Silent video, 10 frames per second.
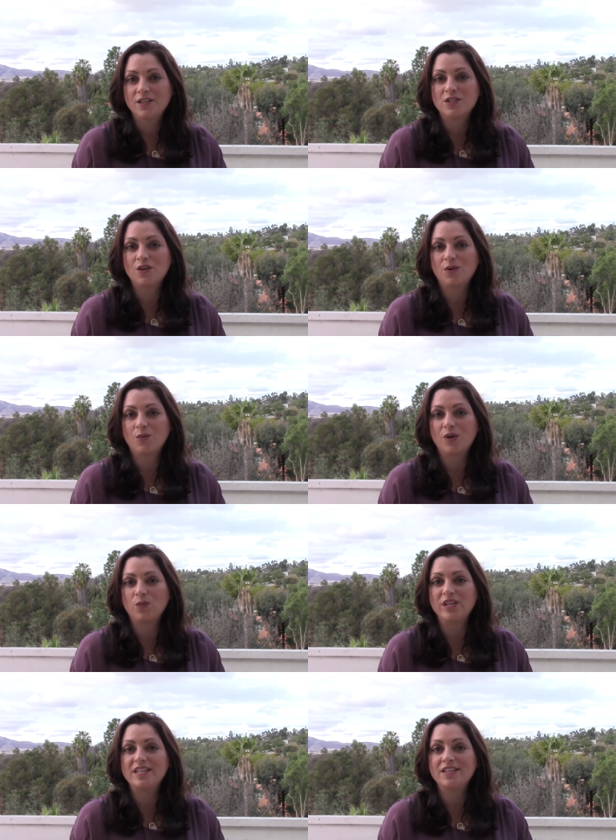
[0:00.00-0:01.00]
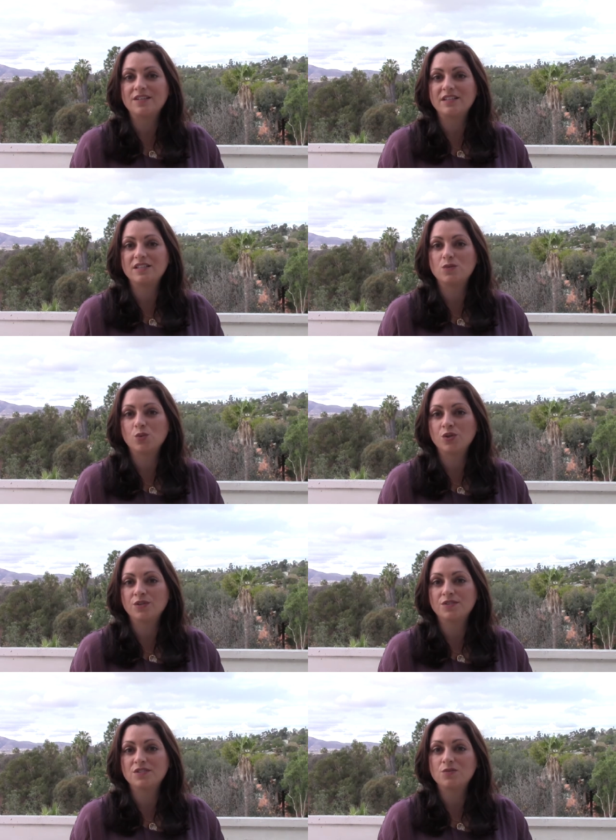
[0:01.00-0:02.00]
So when we heal these
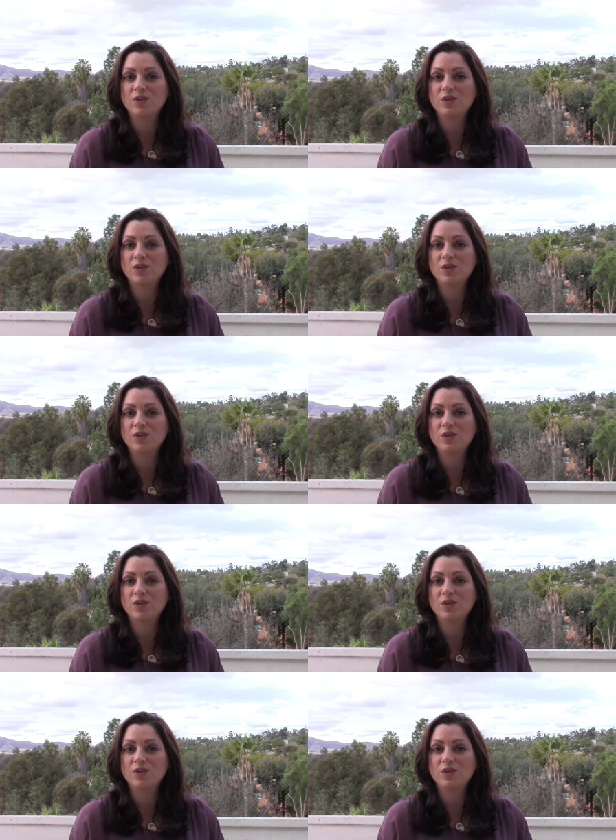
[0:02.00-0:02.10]
wounds,